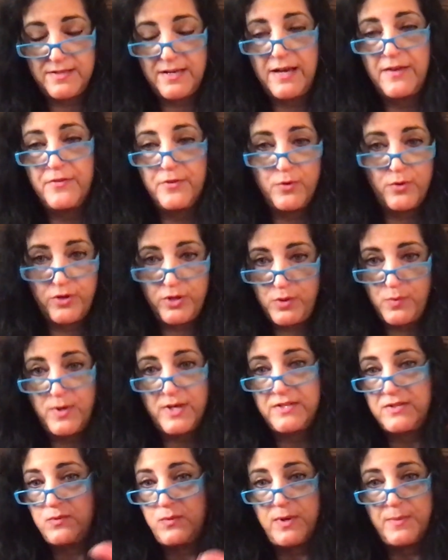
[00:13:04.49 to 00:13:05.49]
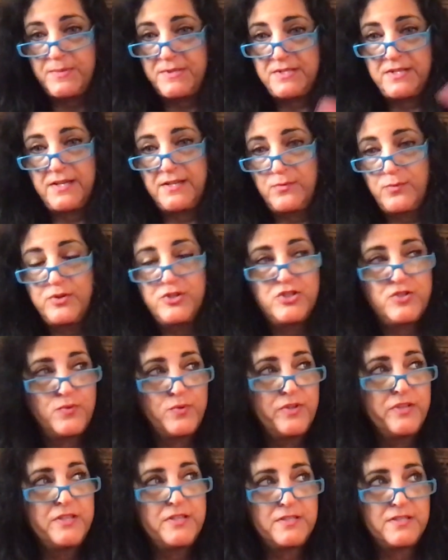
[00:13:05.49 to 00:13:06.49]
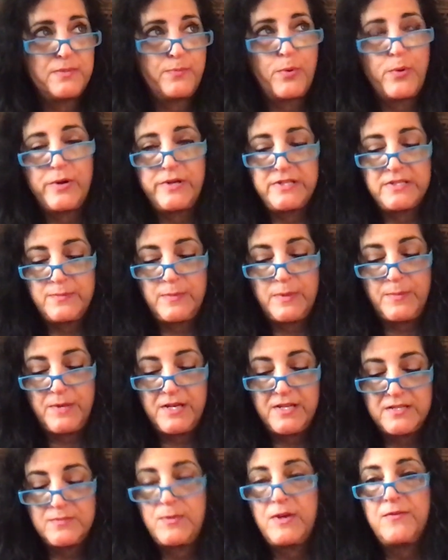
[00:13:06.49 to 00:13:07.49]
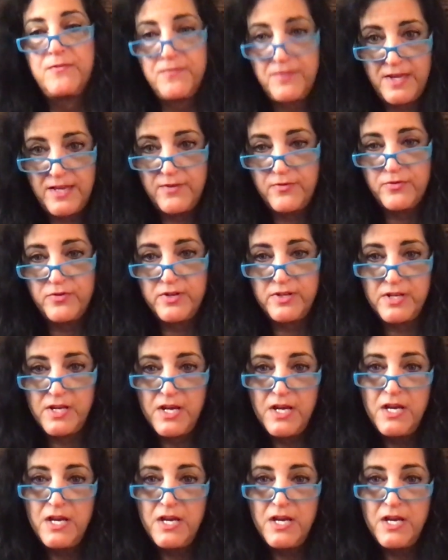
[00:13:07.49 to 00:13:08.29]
on their U.S. website, which really disappoints me because my favorite